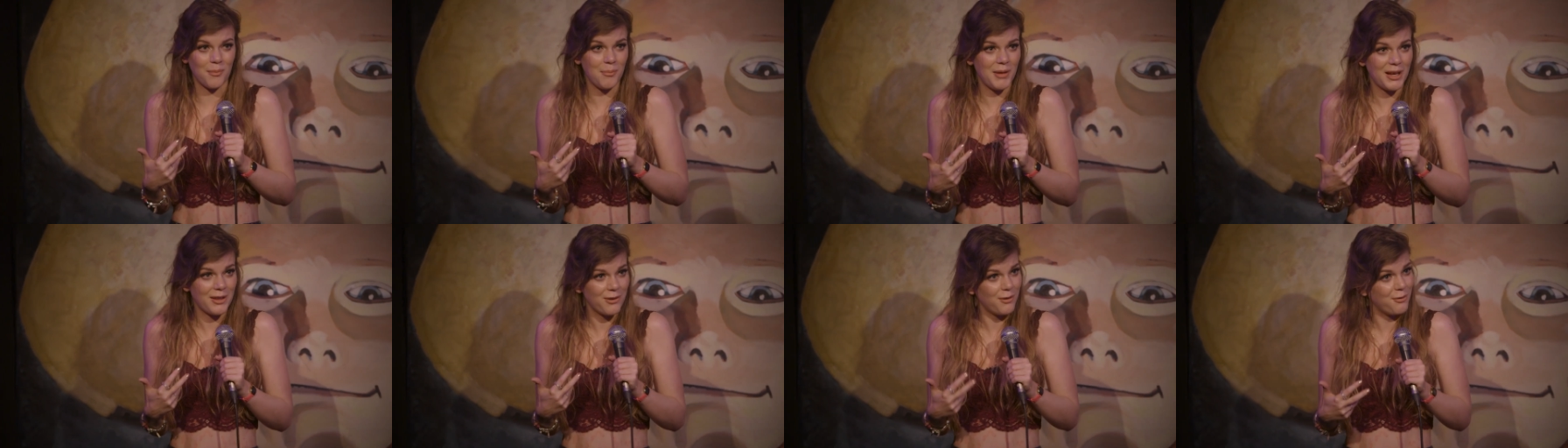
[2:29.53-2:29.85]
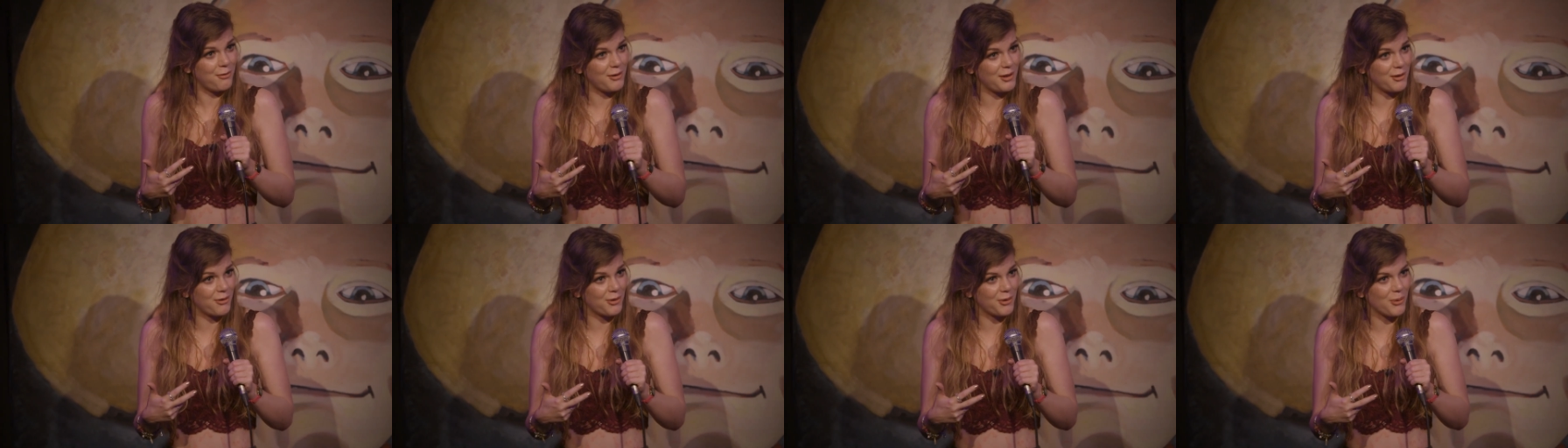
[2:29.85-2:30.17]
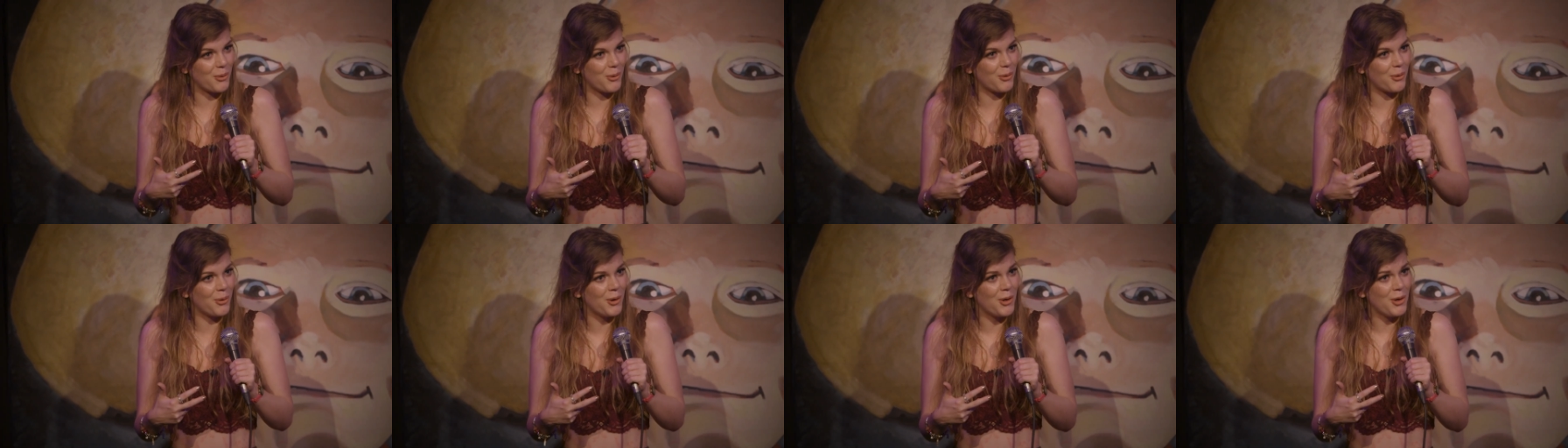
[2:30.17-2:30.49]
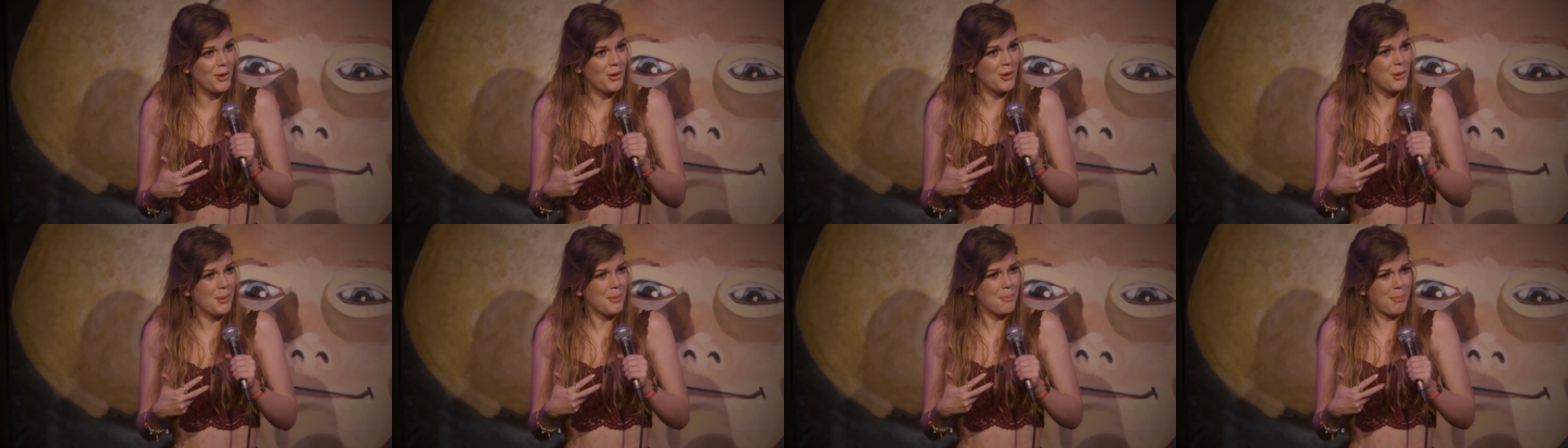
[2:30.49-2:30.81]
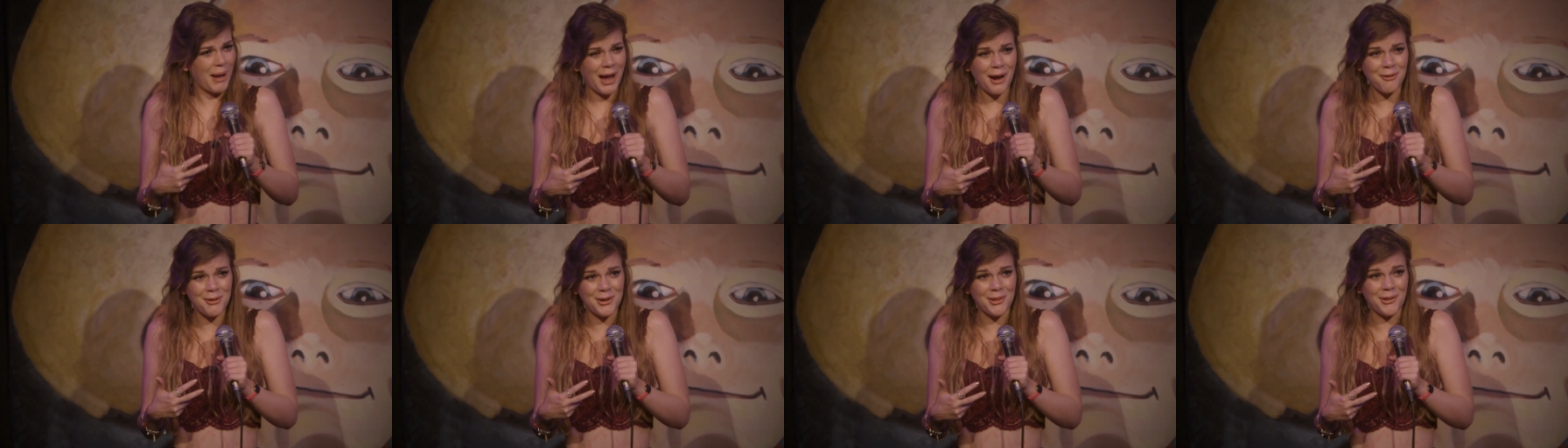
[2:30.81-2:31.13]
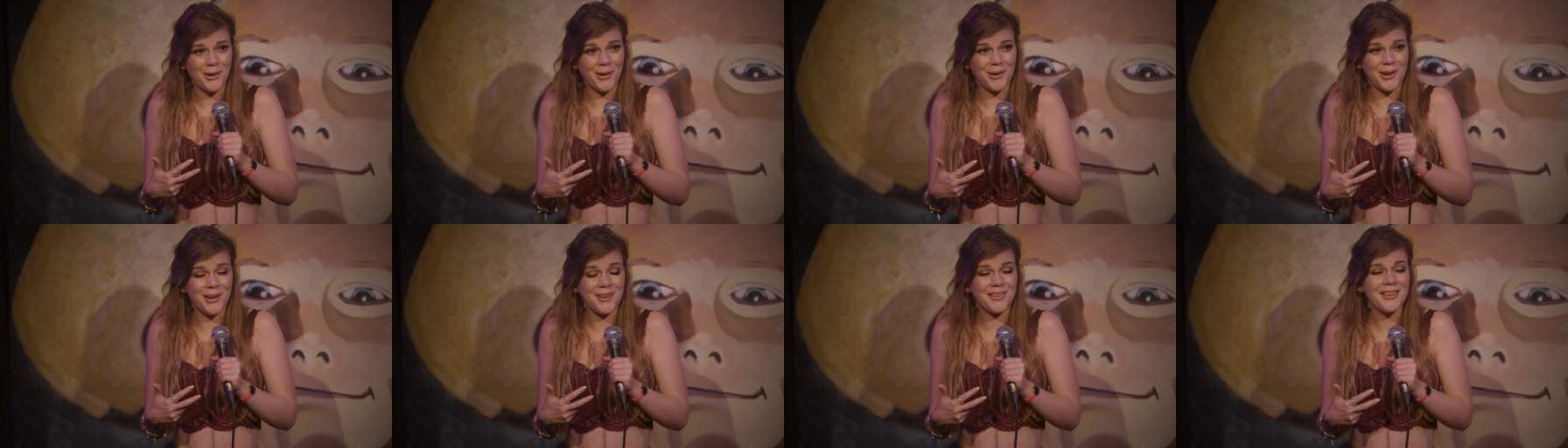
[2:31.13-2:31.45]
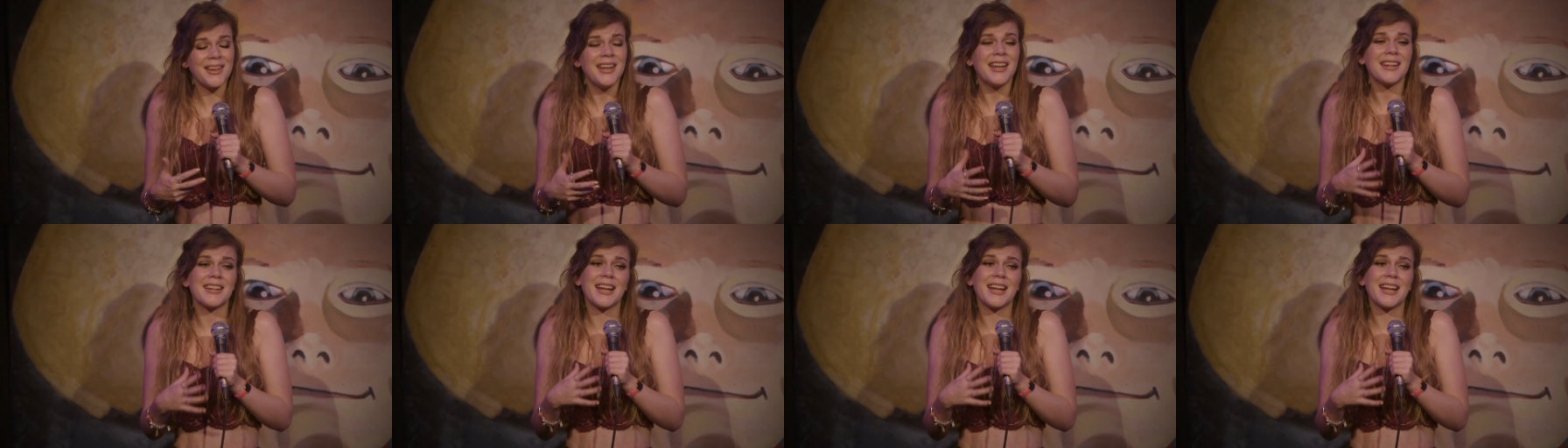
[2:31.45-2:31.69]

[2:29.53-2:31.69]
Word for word: it makes you feel so paranoid.